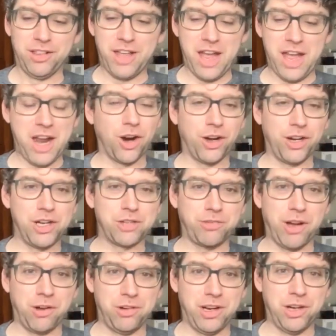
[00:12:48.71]
Heritage
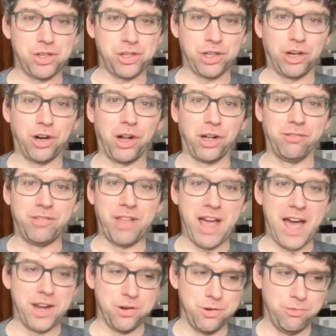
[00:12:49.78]
Foundation and all of
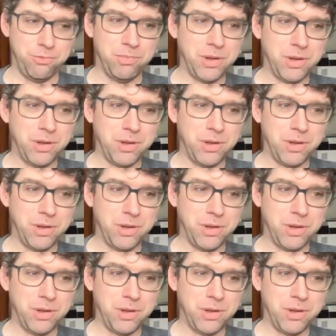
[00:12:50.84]
that, who've,